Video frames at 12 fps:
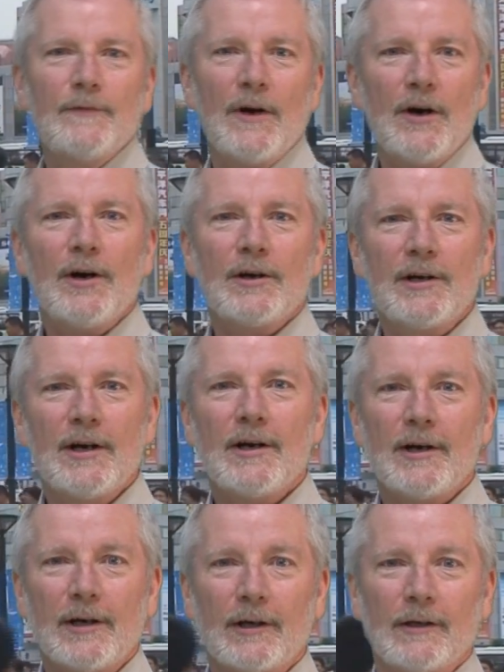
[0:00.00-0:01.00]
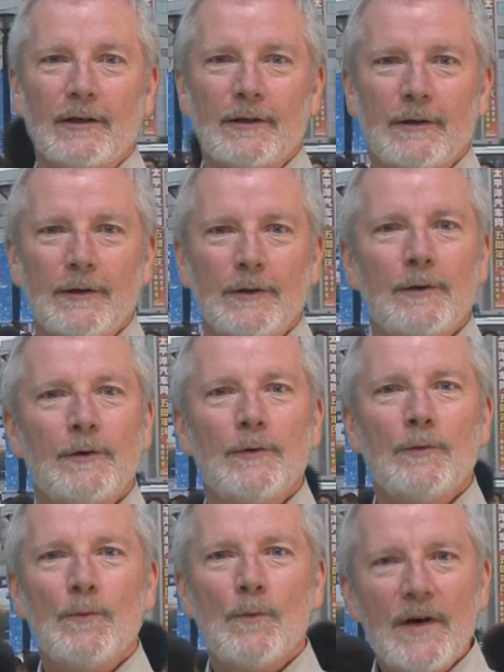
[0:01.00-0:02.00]
of Hong Kong.
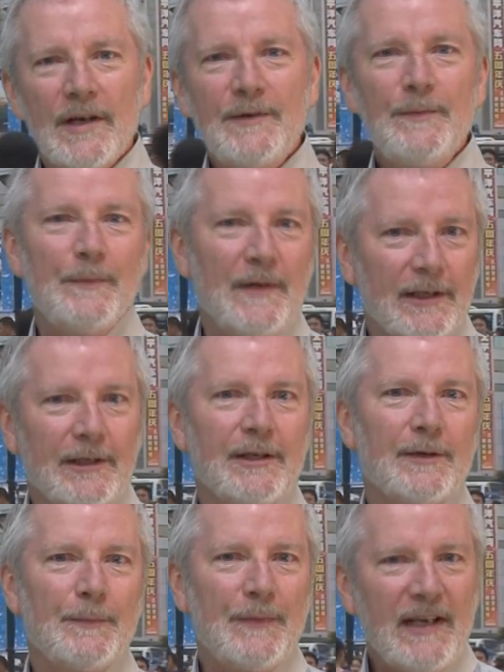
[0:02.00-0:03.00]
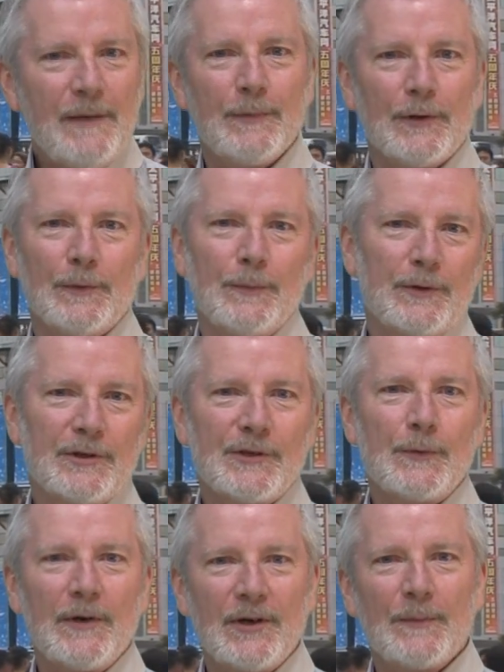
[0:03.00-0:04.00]
1 million people per
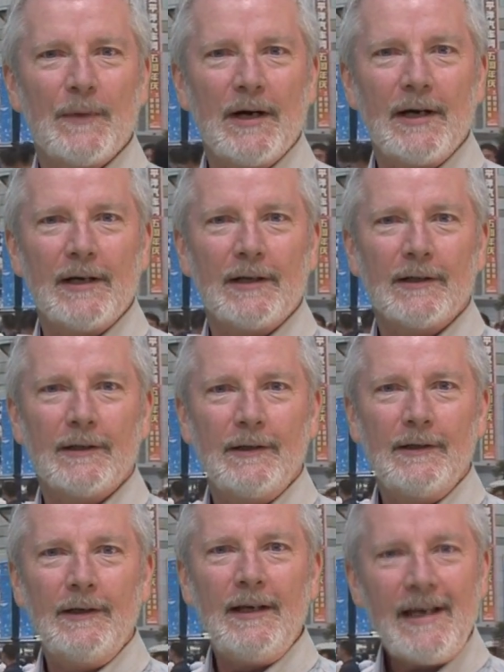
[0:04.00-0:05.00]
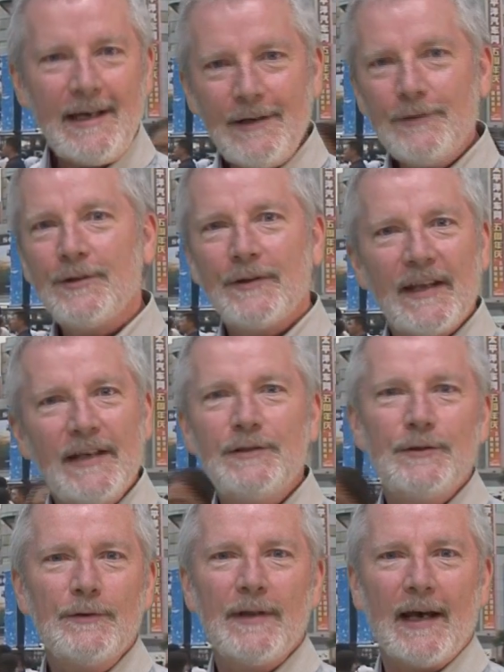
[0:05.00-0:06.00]
square mile. How do they
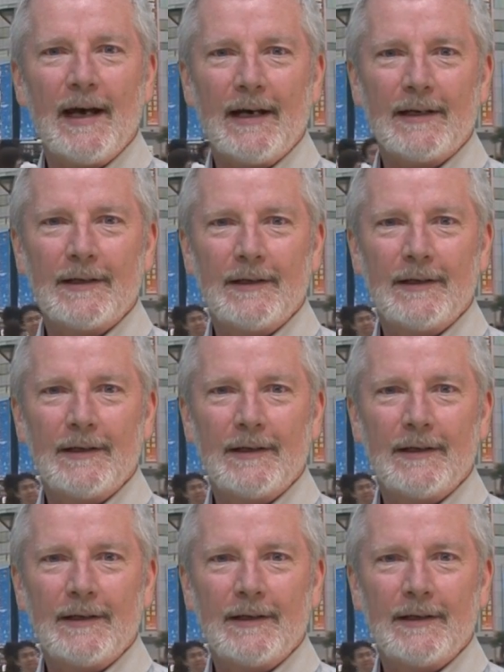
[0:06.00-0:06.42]
do that?